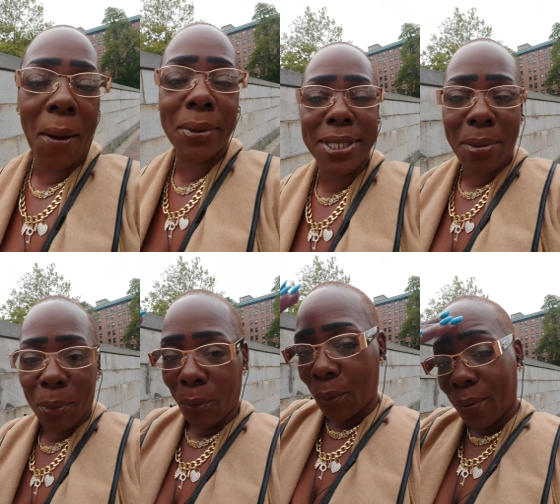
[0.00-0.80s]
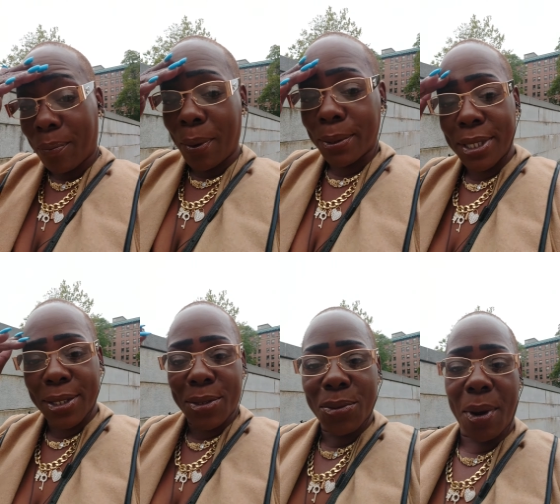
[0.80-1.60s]
I was supposed to
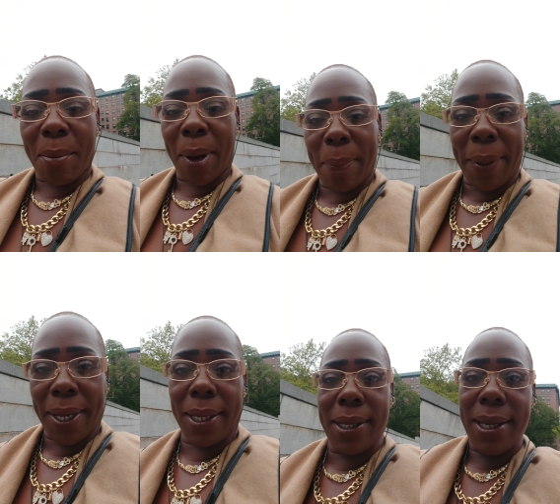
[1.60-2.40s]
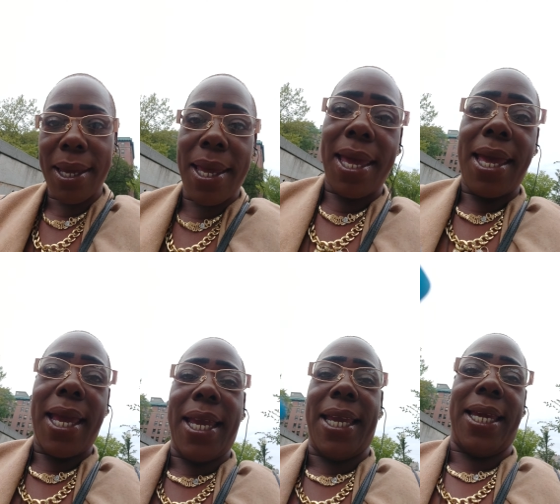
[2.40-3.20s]
do a mukbang
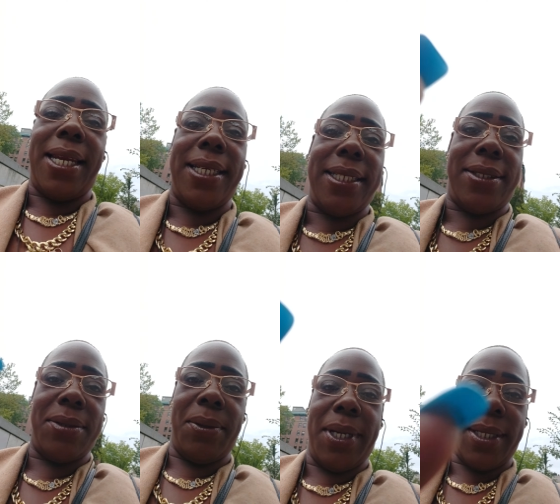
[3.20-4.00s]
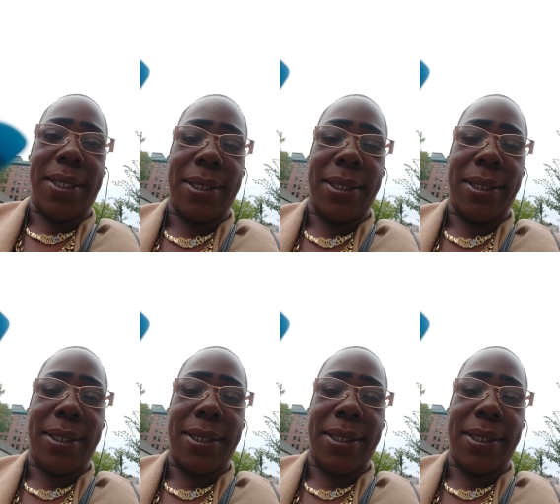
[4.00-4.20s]
and I didn't do it